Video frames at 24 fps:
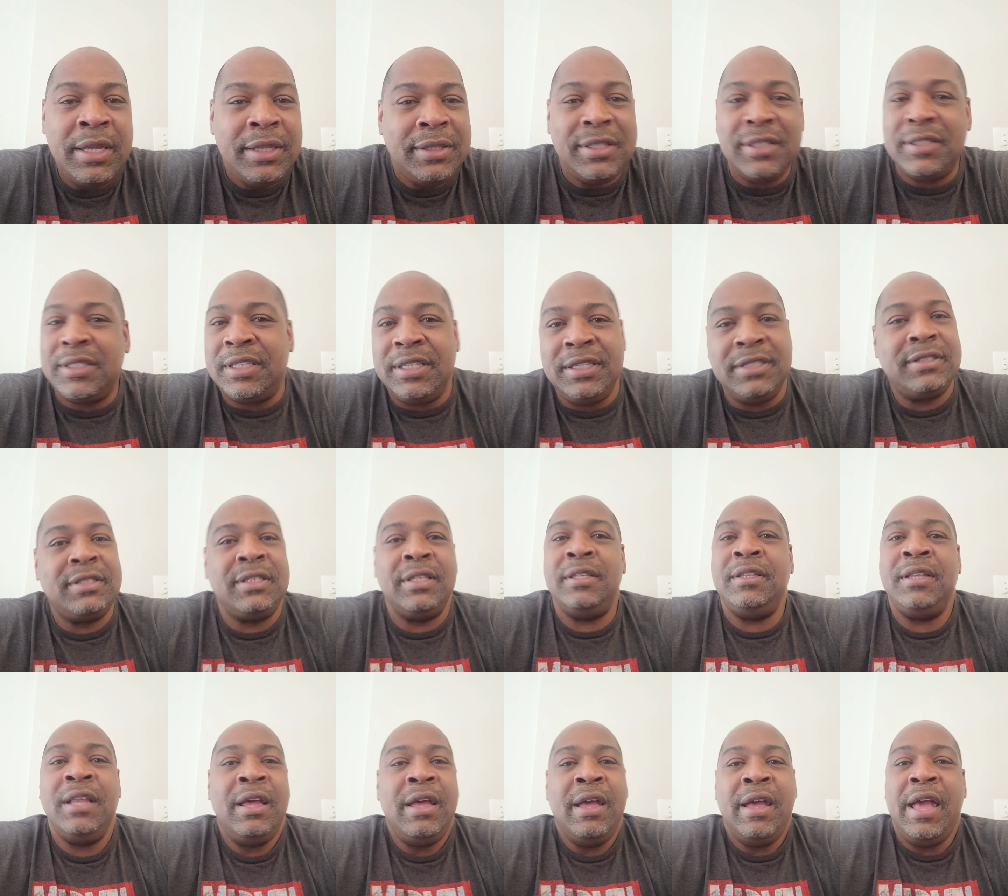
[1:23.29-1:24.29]
This
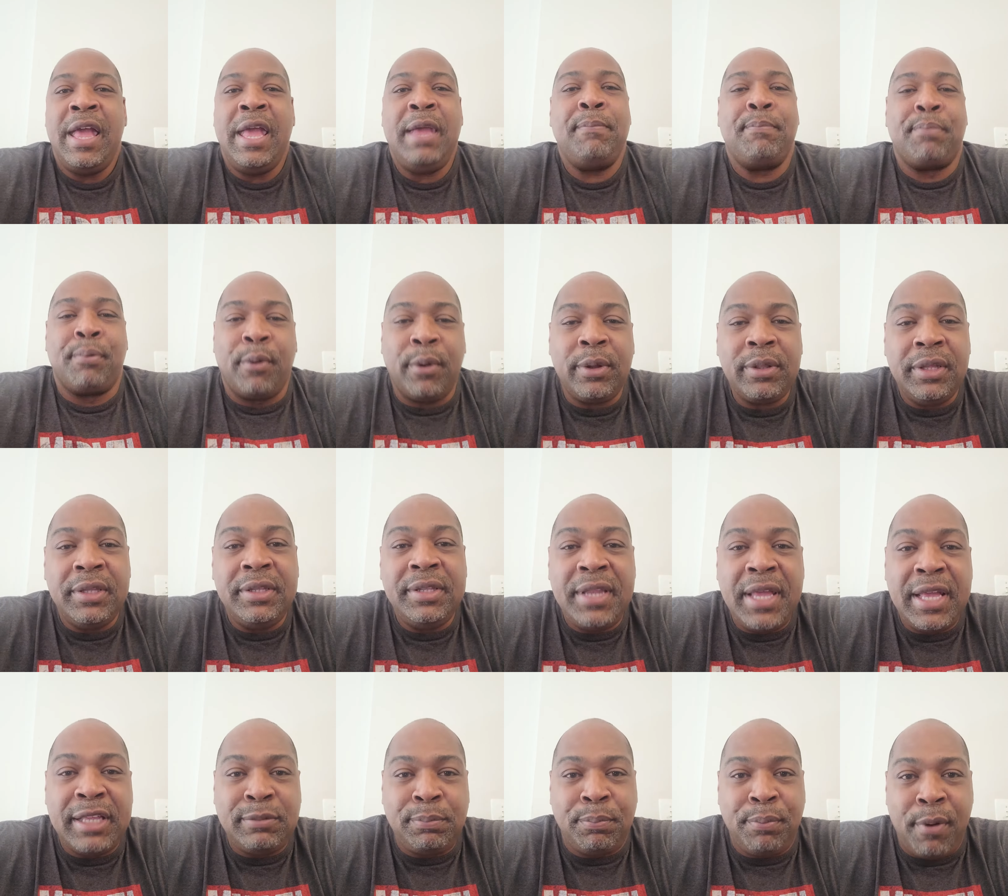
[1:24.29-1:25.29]
isn't a Brooklyn
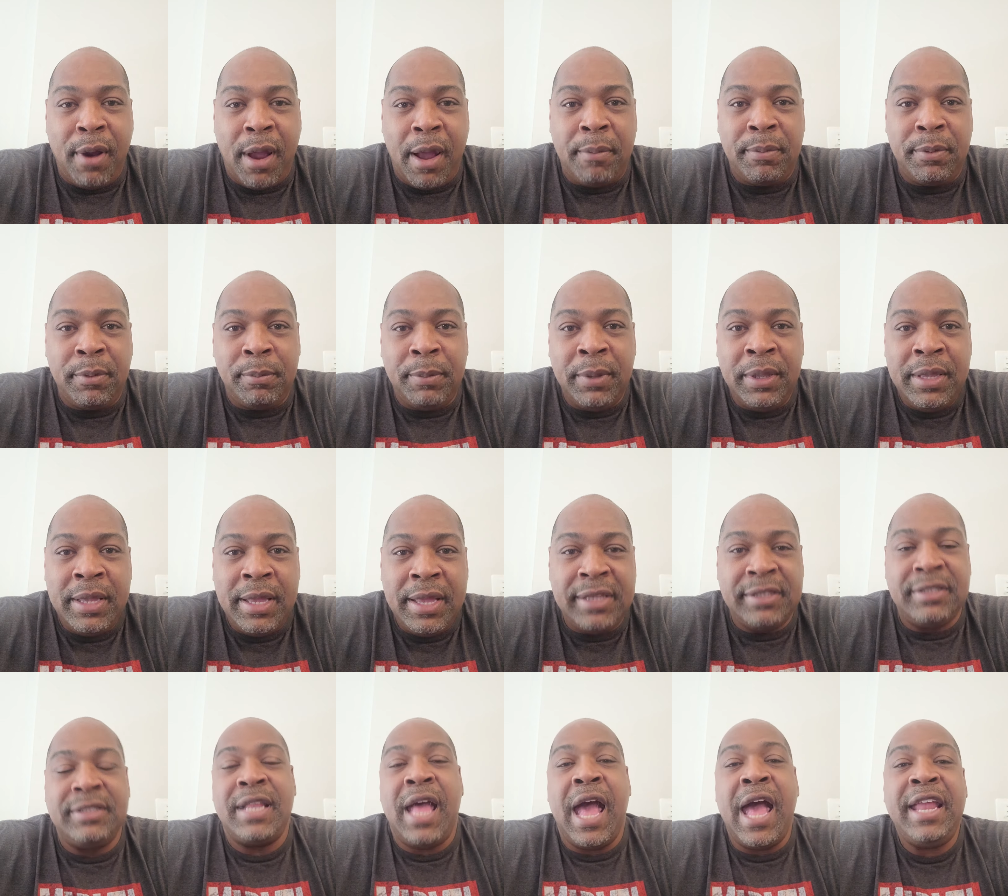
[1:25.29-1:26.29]
Nets problem.
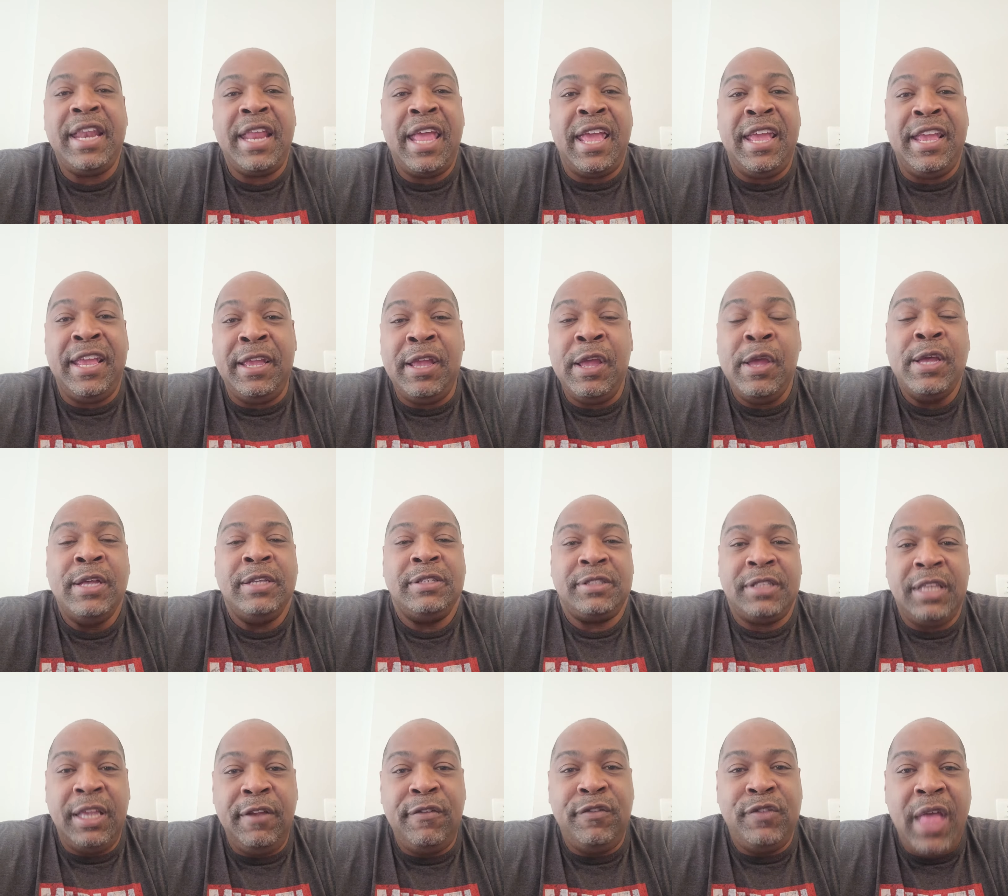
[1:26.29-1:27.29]
It's not a
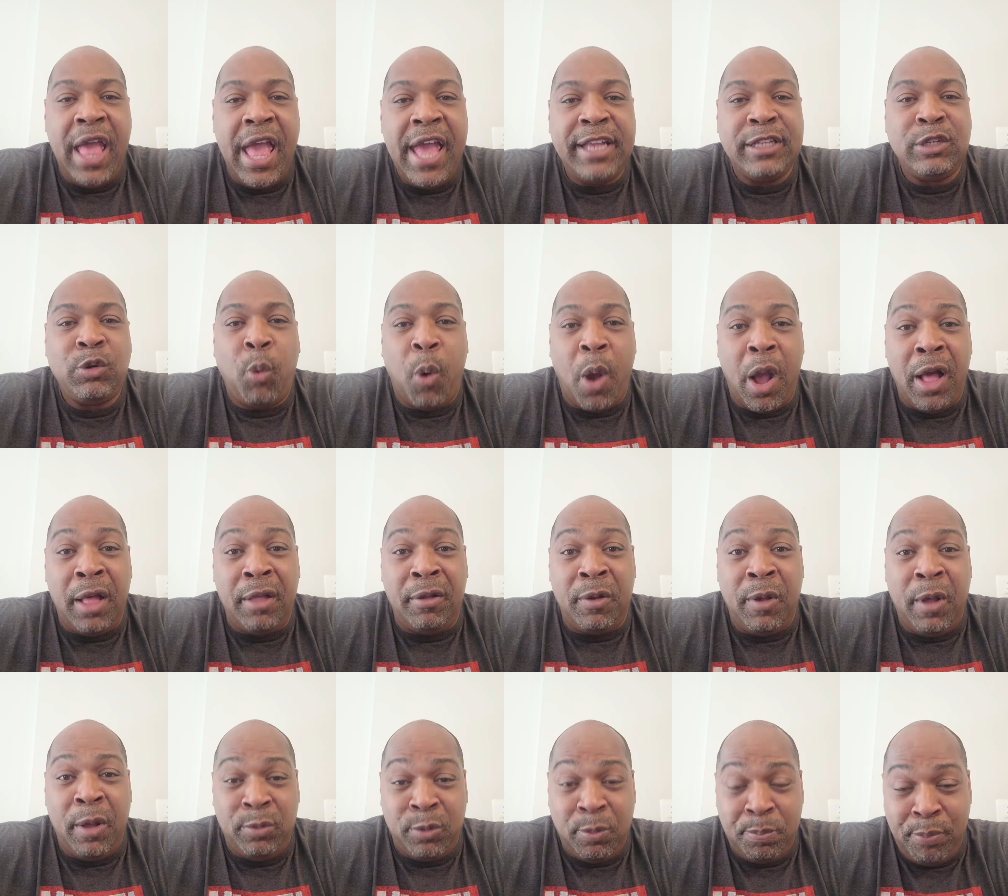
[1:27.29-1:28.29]
Steve Nash a
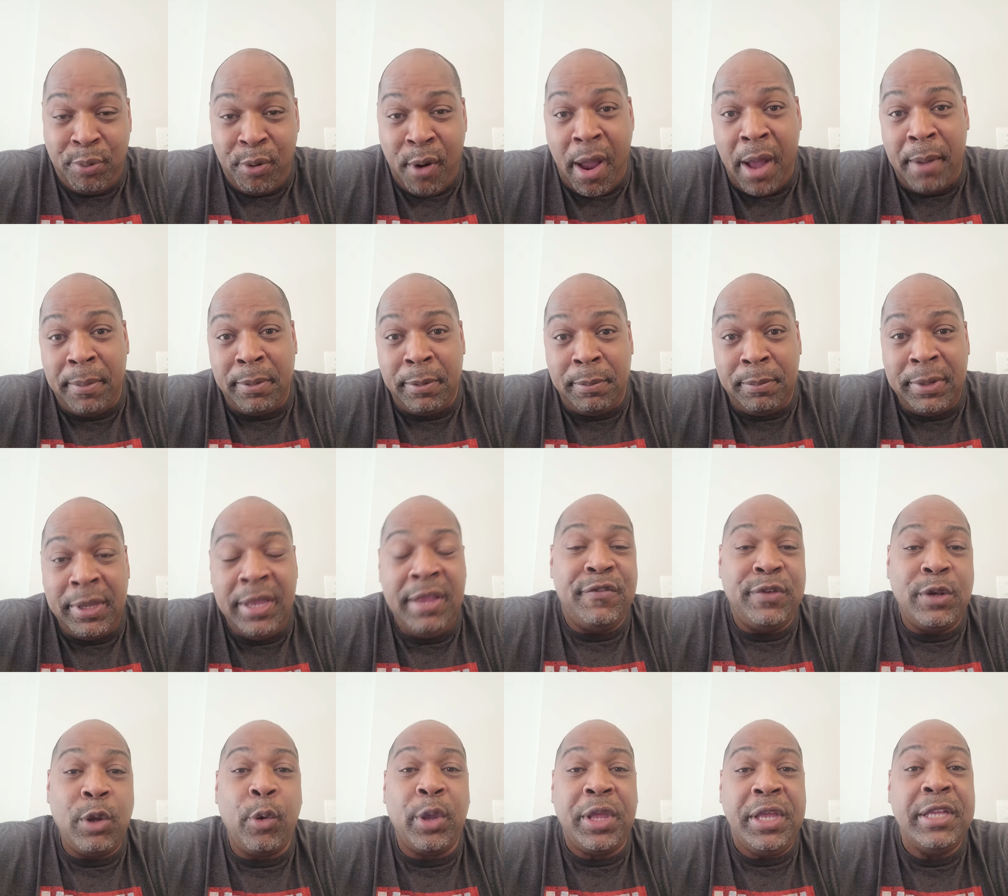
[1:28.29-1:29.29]
uh, problem,
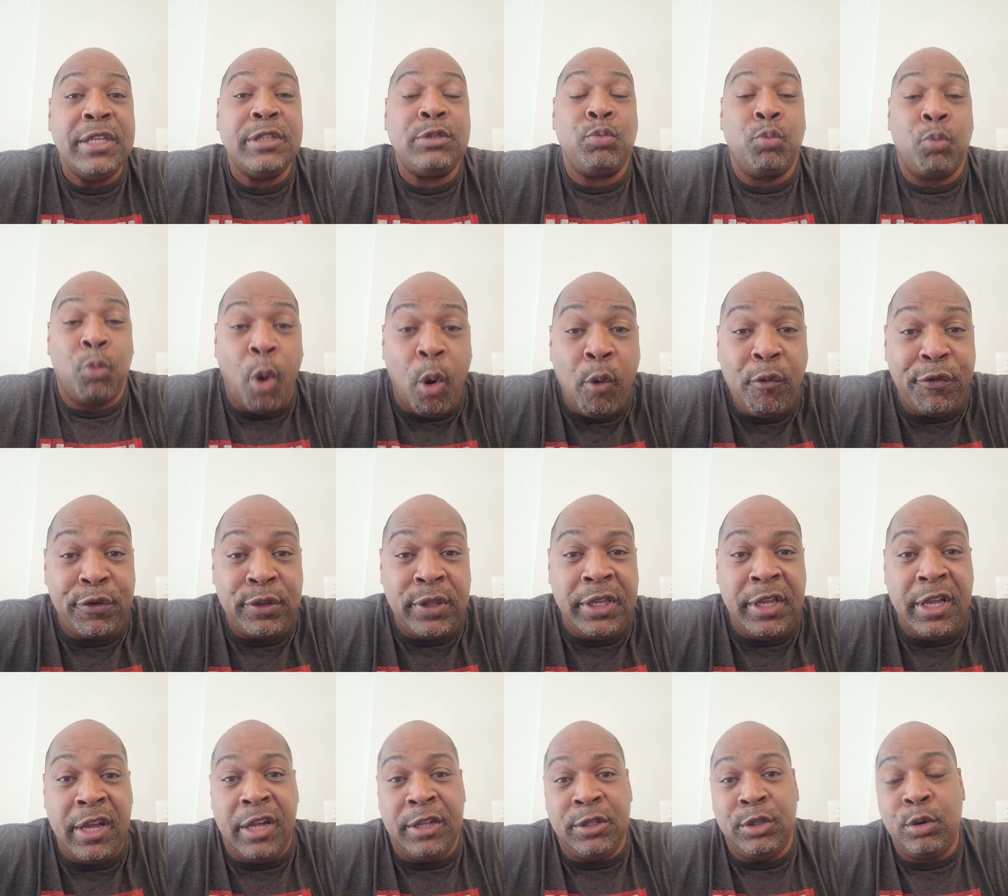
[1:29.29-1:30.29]
even though he is
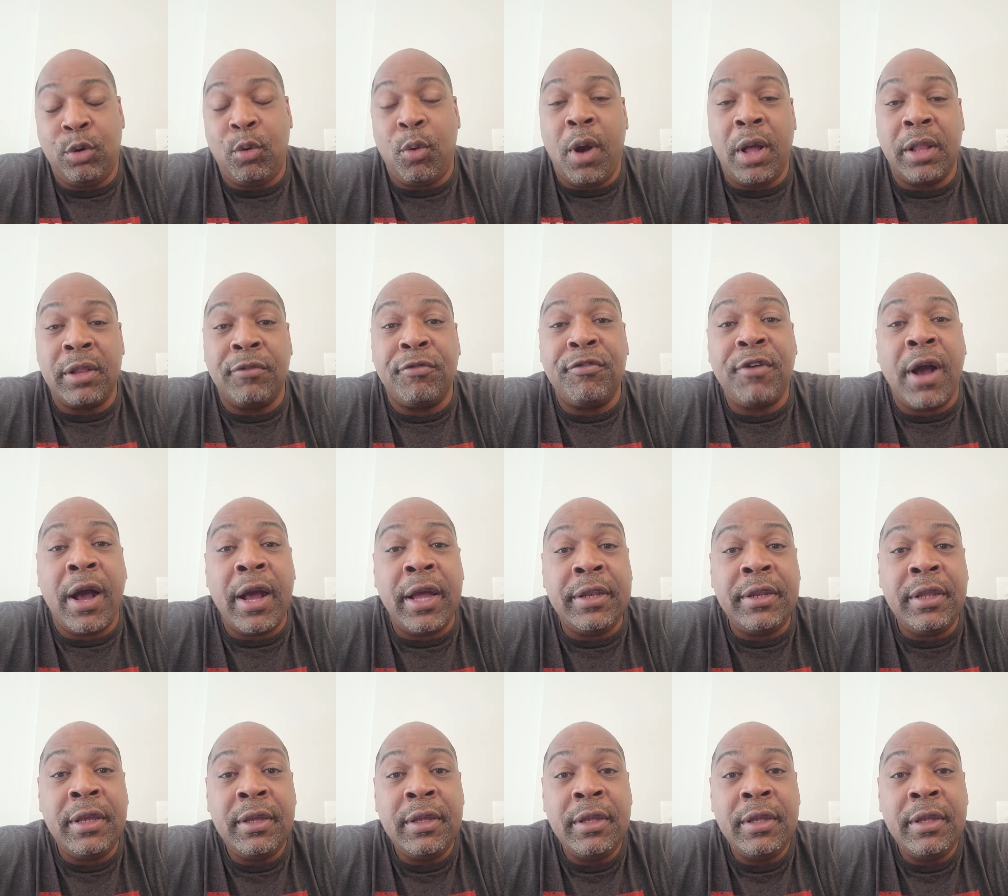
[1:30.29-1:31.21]
woefully underqualified.